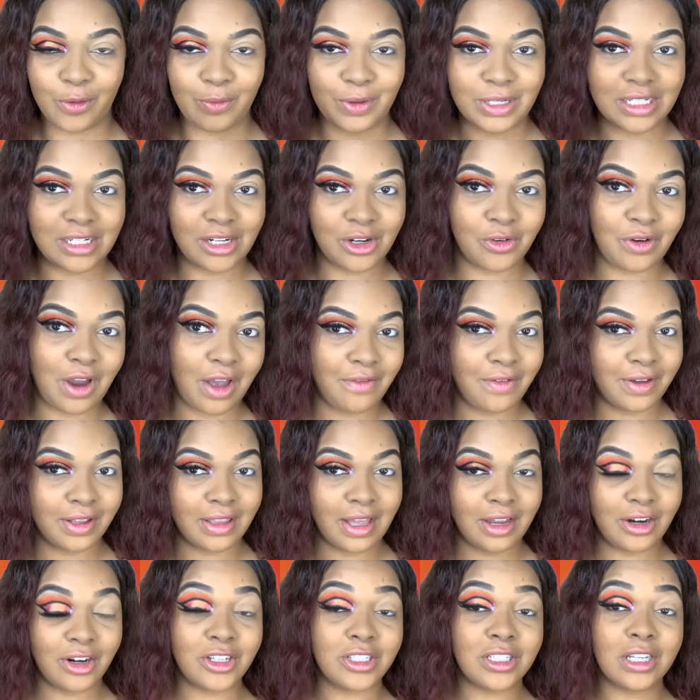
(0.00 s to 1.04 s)
We did a graphic
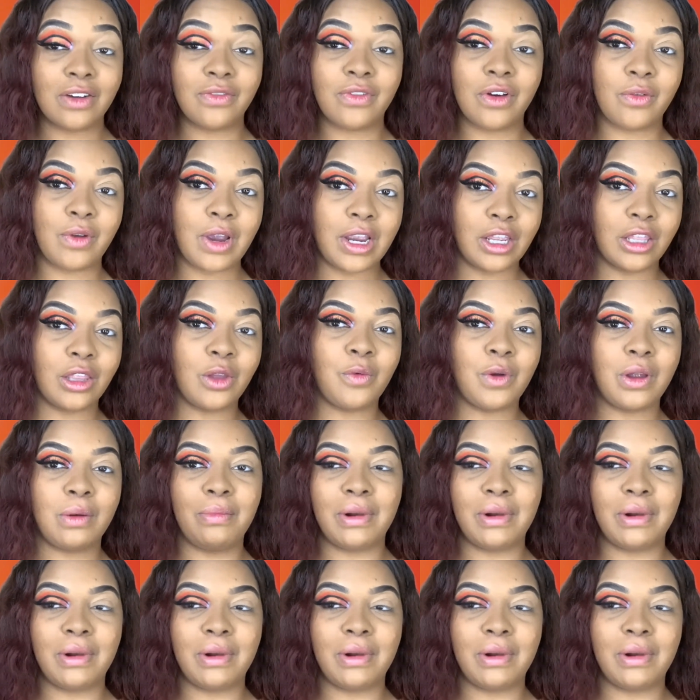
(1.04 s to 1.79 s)
liner instead of a regular one,